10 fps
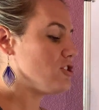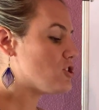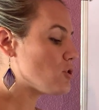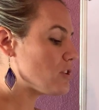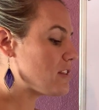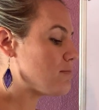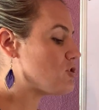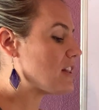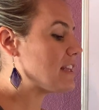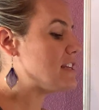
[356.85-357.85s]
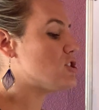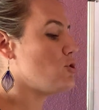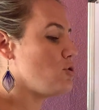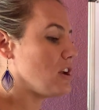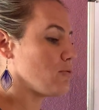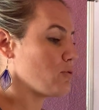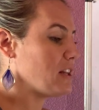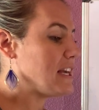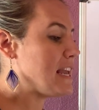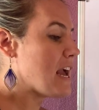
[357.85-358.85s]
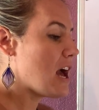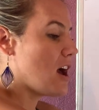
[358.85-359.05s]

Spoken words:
just holding them gently so you can really